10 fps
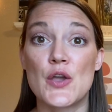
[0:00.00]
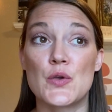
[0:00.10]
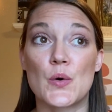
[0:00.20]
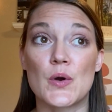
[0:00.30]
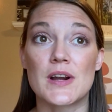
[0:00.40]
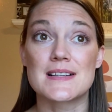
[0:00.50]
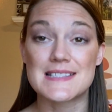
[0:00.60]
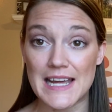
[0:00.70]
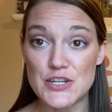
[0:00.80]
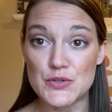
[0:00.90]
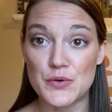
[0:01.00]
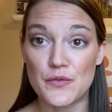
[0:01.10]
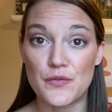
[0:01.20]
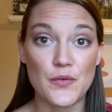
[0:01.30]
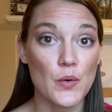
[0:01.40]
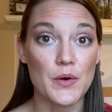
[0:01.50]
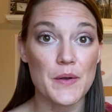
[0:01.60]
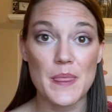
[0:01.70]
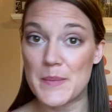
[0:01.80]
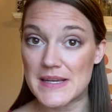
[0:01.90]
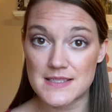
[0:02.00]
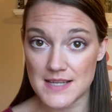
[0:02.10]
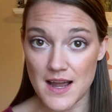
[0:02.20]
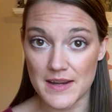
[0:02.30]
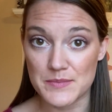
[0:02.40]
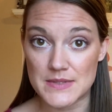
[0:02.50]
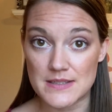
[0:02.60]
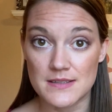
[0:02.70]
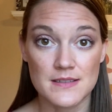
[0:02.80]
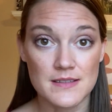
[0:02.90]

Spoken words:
your schedule for the best times.